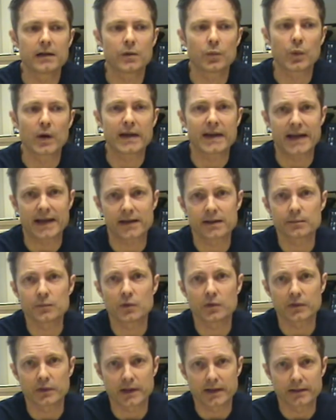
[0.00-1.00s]
When
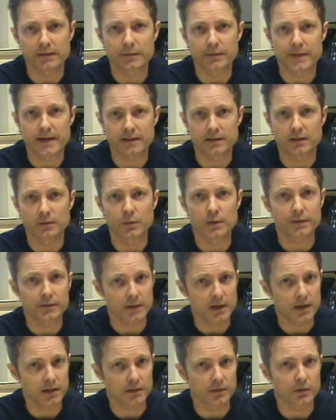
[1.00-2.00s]
animals get infected with
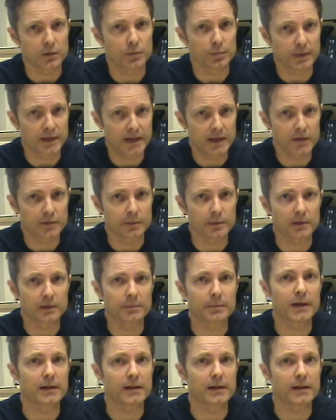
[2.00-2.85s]
Toxoplasma,